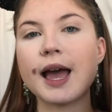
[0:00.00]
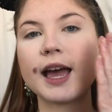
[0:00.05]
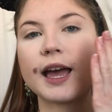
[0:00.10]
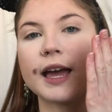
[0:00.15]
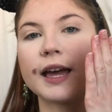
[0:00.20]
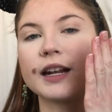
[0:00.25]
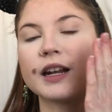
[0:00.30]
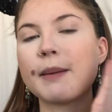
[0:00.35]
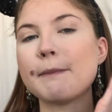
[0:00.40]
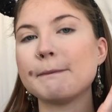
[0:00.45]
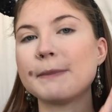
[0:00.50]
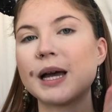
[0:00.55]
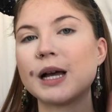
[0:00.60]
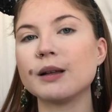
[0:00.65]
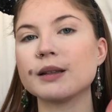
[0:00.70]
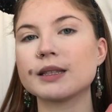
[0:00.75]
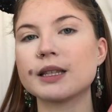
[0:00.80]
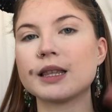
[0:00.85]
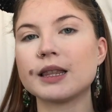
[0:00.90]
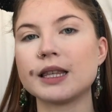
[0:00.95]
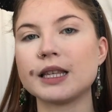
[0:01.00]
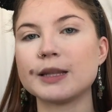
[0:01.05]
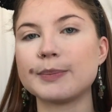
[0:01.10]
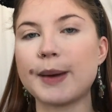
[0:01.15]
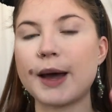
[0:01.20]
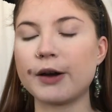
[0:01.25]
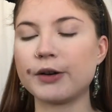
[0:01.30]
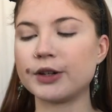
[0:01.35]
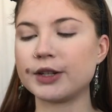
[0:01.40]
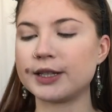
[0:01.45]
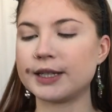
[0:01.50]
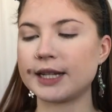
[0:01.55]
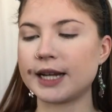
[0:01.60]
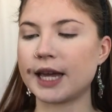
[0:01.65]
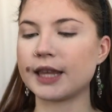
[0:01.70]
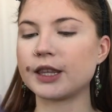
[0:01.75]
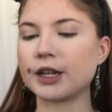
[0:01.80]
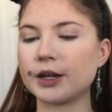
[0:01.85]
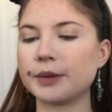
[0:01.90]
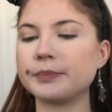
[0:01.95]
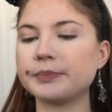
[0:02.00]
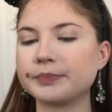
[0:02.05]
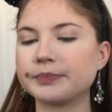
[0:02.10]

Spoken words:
and melt these powders together.